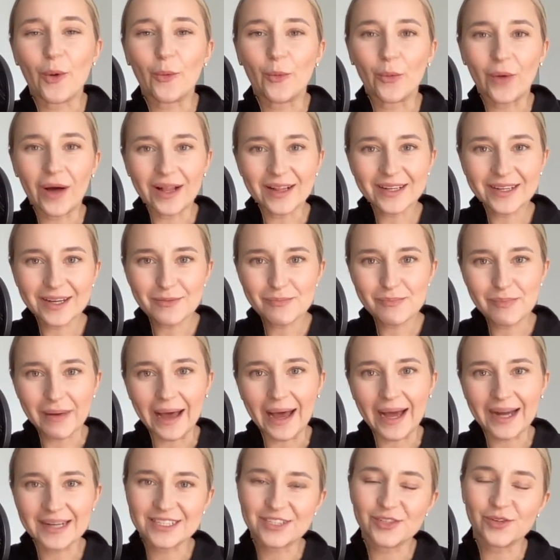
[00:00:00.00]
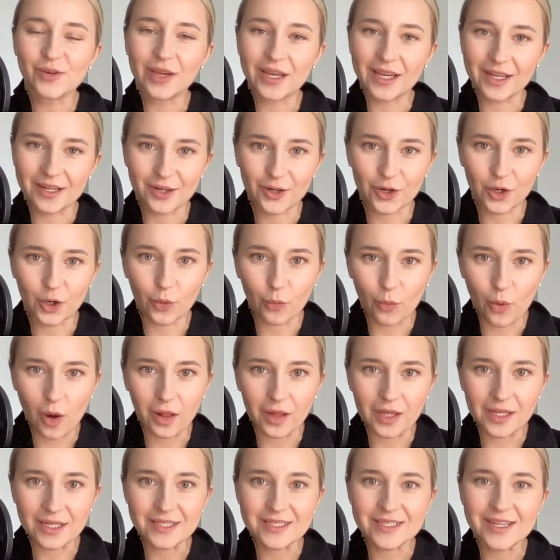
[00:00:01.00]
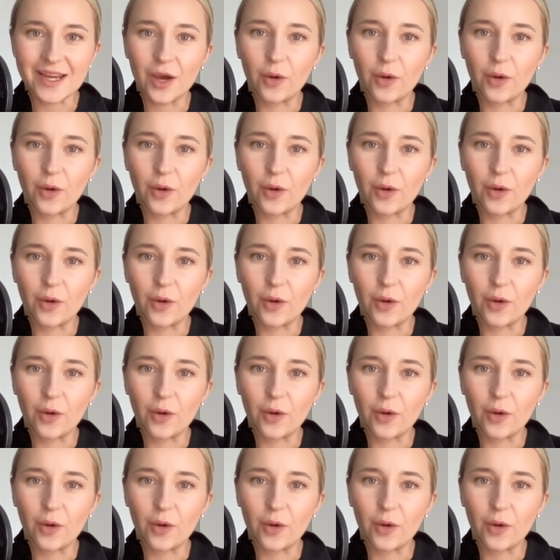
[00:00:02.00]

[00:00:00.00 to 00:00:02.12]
Welcome back to In Her Wallet,